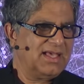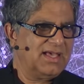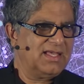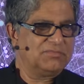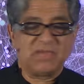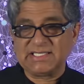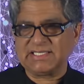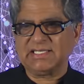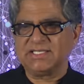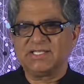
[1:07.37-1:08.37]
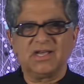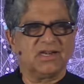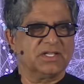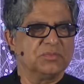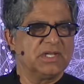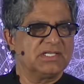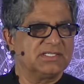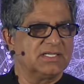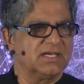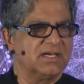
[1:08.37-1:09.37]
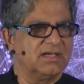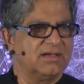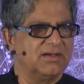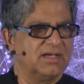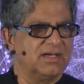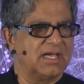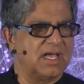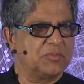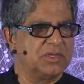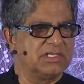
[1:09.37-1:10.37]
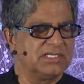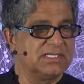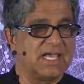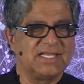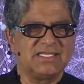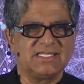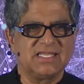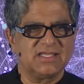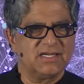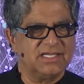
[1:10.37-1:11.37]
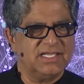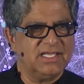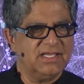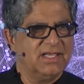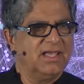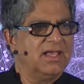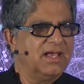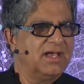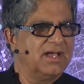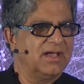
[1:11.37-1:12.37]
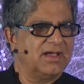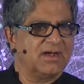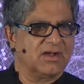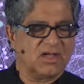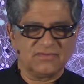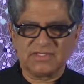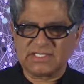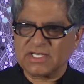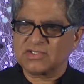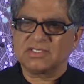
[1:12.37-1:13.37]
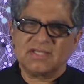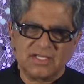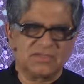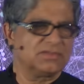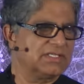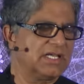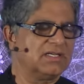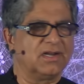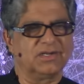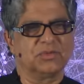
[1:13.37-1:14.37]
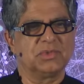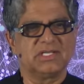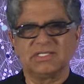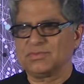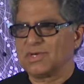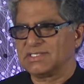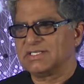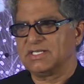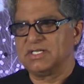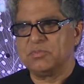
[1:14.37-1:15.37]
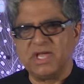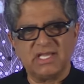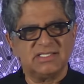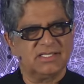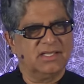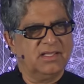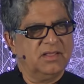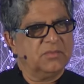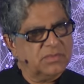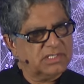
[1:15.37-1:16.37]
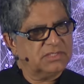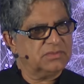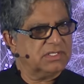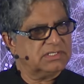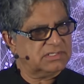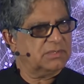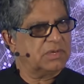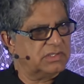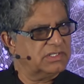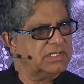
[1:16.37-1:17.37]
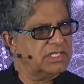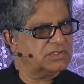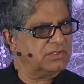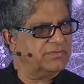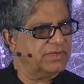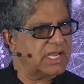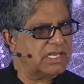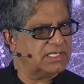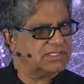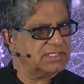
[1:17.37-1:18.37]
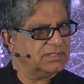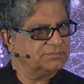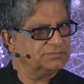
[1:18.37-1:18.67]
And basically the argument happened in 1930, a conversation. I shouldn't say an argument, it wasn't a debate, but it was about the nature of reality.